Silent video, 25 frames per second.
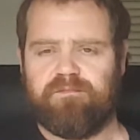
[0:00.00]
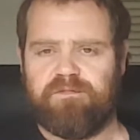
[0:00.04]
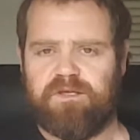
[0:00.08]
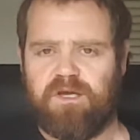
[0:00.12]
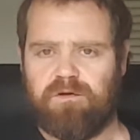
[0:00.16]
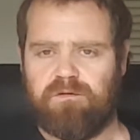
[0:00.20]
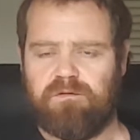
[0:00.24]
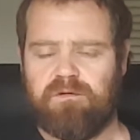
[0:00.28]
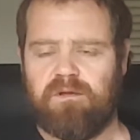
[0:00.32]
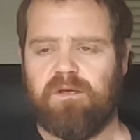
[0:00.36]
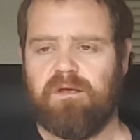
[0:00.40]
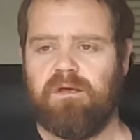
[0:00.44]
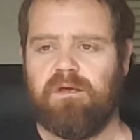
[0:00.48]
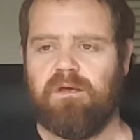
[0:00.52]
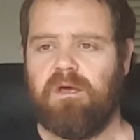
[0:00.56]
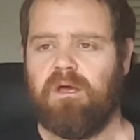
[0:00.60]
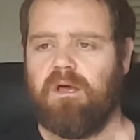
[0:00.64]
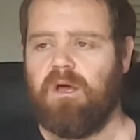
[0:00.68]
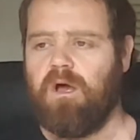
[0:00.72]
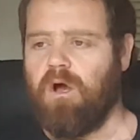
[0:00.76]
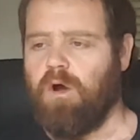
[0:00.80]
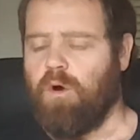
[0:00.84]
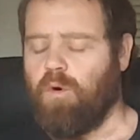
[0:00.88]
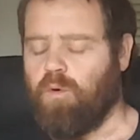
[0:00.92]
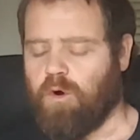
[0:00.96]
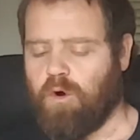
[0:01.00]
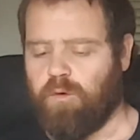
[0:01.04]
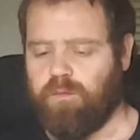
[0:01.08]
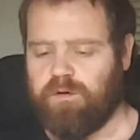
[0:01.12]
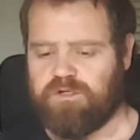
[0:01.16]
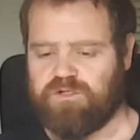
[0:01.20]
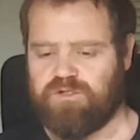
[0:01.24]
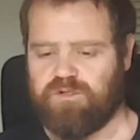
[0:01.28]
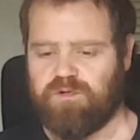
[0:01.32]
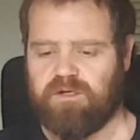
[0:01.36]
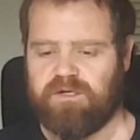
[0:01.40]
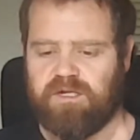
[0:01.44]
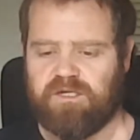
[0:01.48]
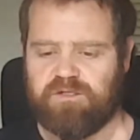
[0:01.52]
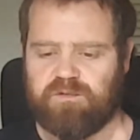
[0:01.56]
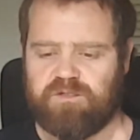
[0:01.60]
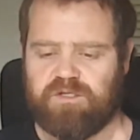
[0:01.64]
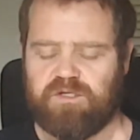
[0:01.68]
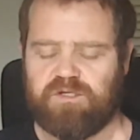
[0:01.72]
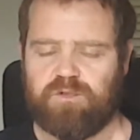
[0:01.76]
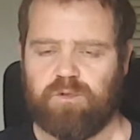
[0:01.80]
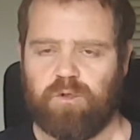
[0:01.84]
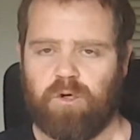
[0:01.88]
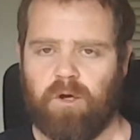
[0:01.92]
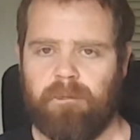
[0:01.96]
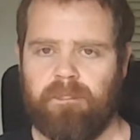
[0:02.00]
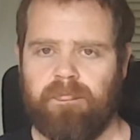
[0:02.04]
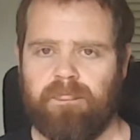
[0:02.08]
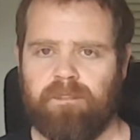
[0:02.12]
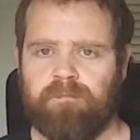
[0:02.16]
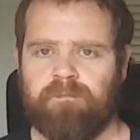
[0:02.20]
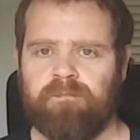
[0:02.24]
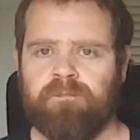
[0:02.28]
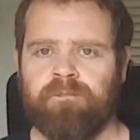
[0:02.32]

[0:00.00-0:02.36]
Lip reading: down. What we're doing is we're just going,